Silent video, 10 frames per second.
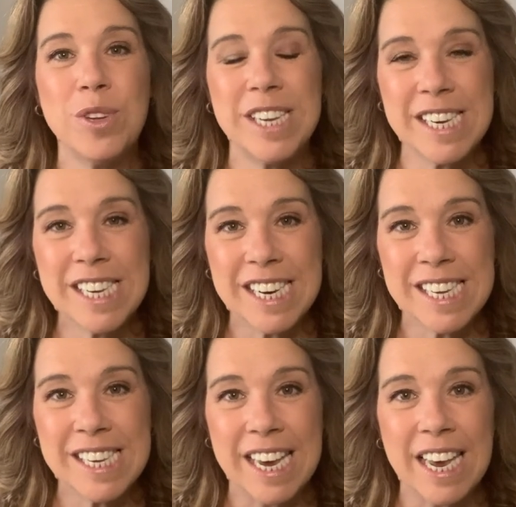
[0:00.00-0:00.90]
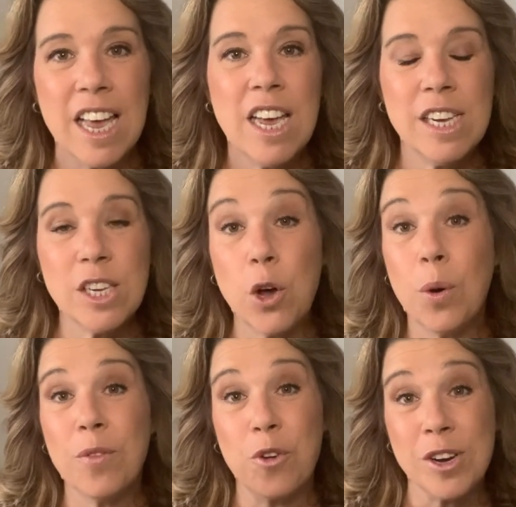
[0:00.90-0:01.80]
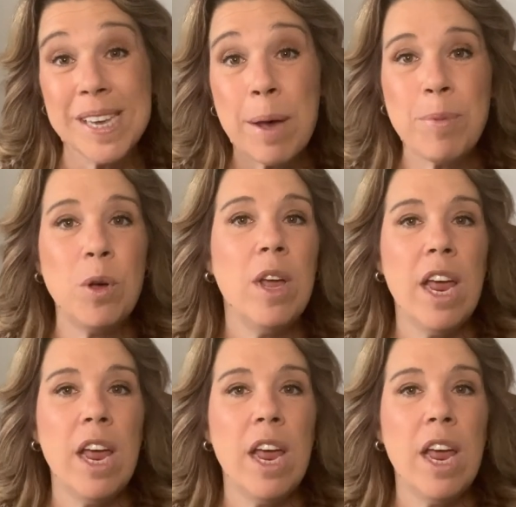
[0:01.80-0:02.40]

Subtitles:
distancing. So, for example,